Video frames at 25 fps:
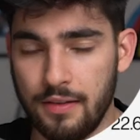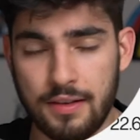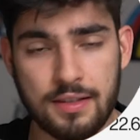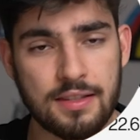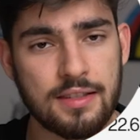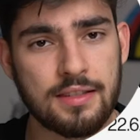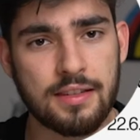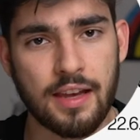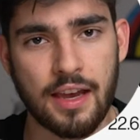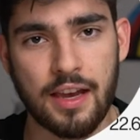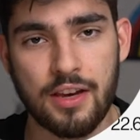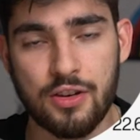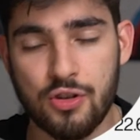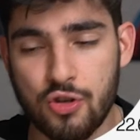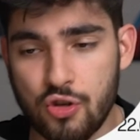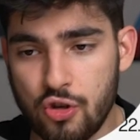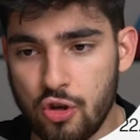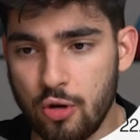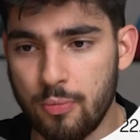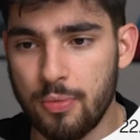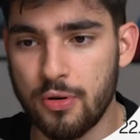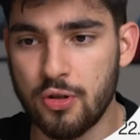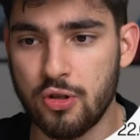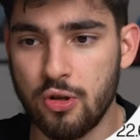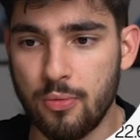This is a
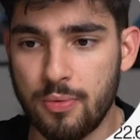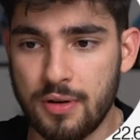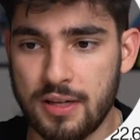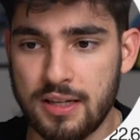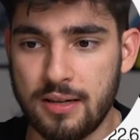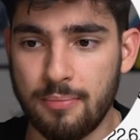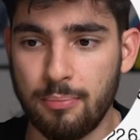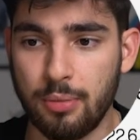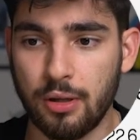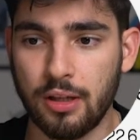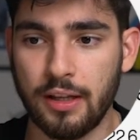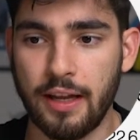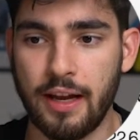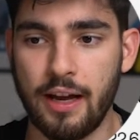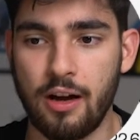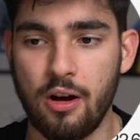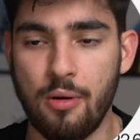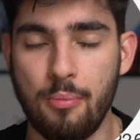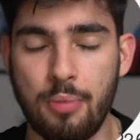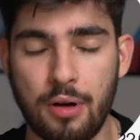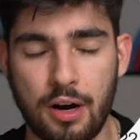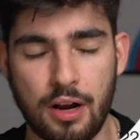super simple layout,